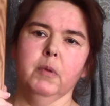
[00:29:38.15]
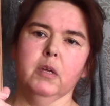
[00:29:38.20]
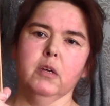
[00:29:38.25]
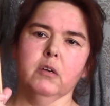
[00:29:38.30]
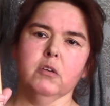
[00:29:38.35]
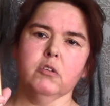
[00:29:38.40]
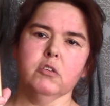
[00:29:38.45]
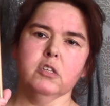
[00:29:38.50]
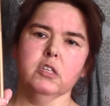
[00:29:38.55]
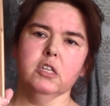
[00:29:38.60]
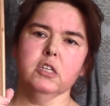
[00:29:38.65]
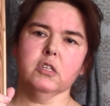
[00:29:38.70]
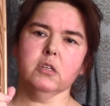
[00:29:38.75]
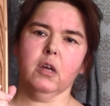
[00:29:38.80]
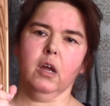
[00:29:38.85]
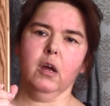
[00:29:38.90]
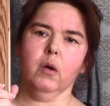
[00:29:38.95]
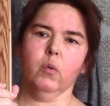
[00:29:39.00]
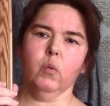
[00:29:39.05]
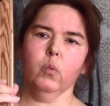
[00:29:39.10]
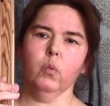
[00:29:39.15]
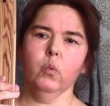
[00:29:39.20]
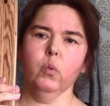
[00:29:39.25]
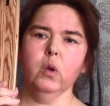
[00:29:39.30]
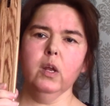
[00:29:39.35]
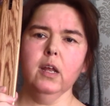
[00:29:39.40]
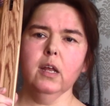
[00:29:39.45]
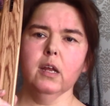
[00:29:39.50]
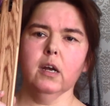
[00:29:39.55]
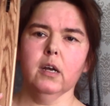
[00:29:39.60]
because these are
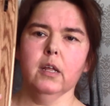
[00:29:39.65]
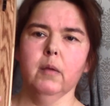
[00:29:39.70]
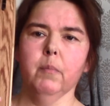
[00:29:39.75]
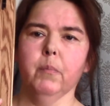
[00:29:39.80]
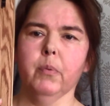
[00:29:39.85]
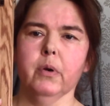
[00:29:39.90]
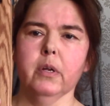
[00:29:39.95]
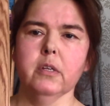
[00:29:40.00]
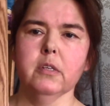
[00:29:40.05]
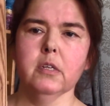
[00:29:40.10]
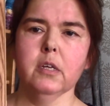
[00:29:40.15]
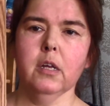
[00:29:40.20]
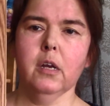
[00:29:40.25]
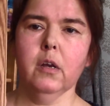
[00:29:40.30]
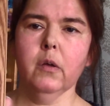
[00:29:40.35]
really pretty.